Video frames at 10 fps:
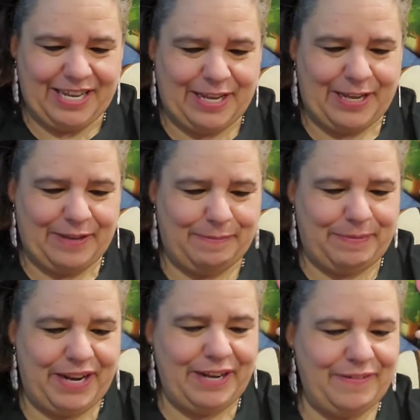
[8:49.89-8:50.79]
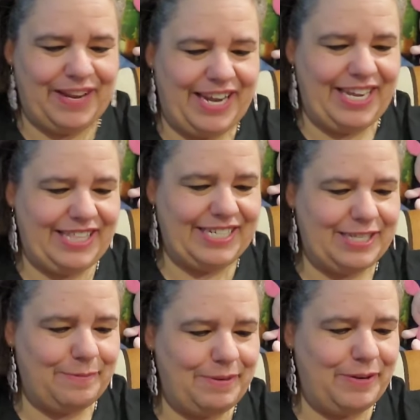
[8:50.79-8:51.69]
Uh, but anyway, there's
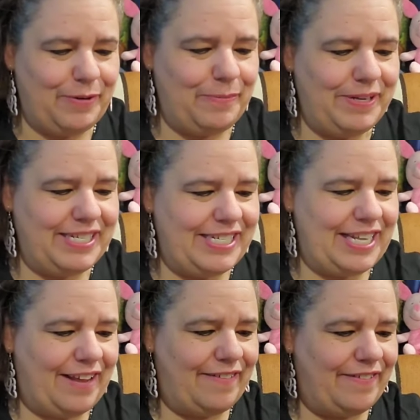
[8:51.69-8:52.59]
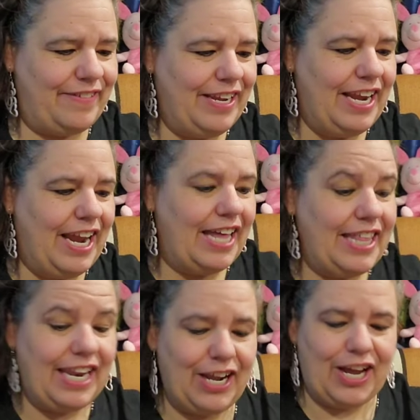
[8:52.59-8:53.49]
going to be a whole bunch of stuff. And
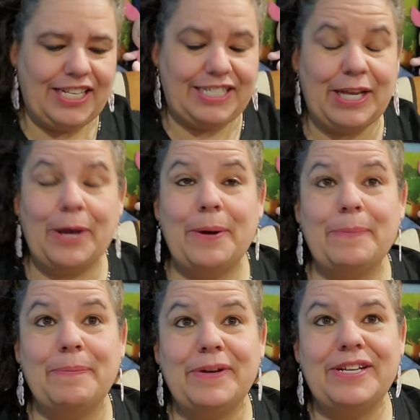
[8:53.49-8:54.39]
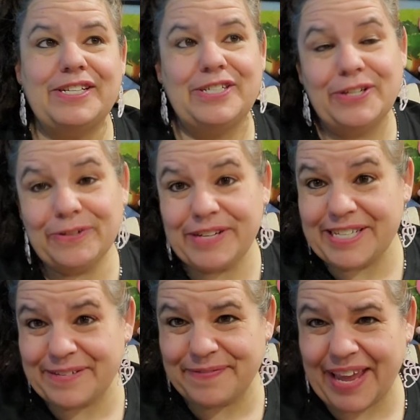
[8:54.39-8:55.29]
then I got some jewelry
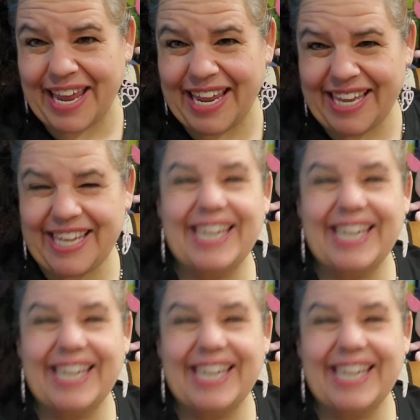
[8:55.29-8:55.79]
to make.